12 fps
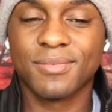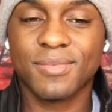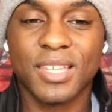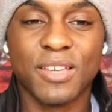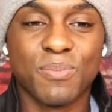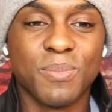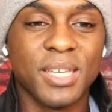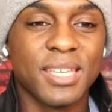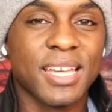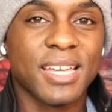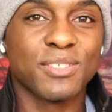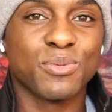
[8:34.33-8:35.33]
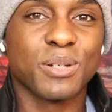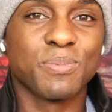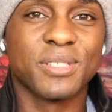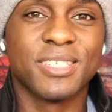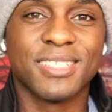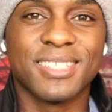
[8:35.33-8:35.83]
if Meek has
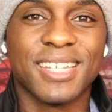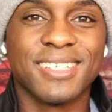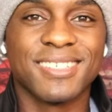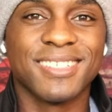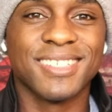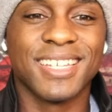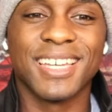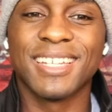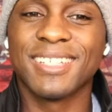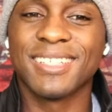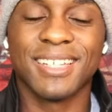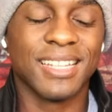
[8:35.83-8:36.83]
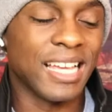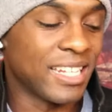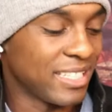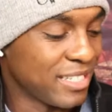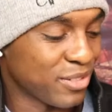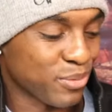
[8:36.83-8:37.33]
representation yet. A lot
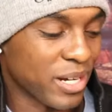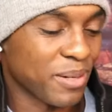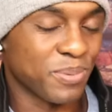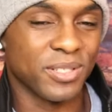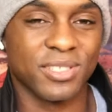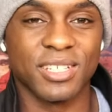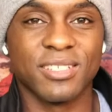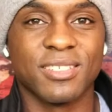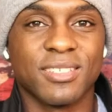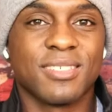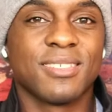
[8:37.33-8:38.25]
of these rappers, they just,